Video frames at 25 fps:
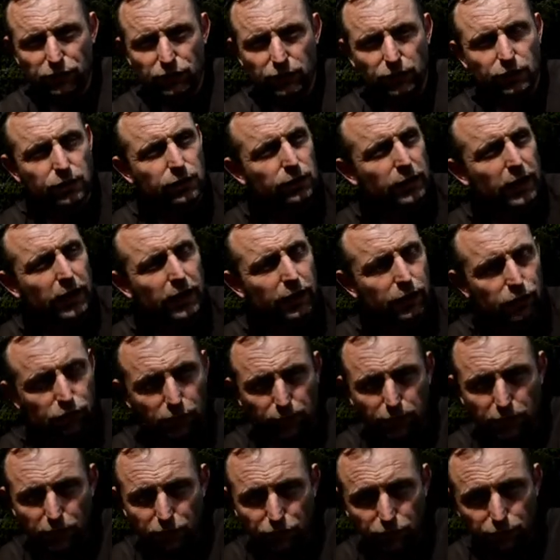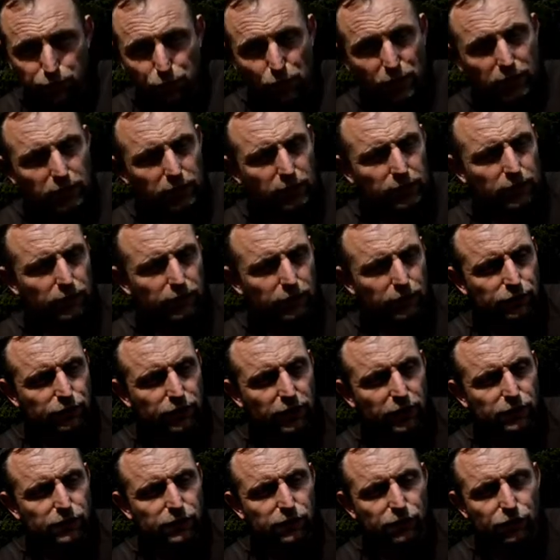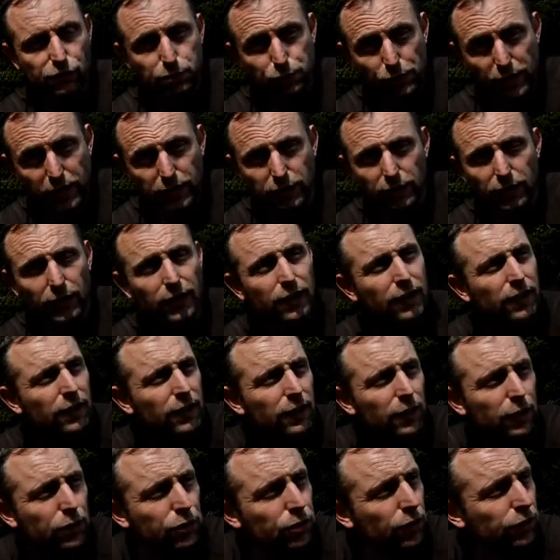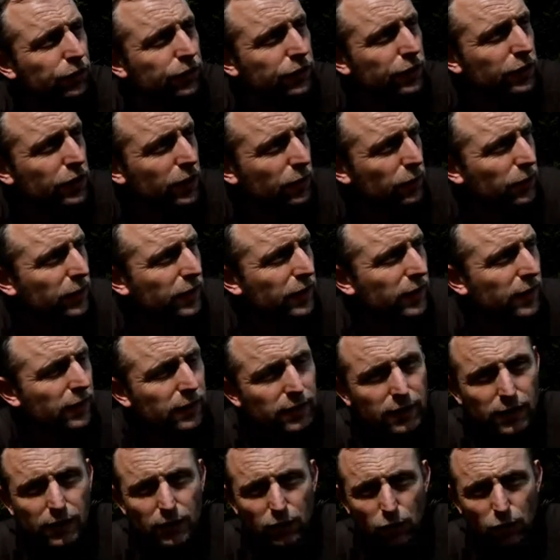The spring, the season spread across the UK.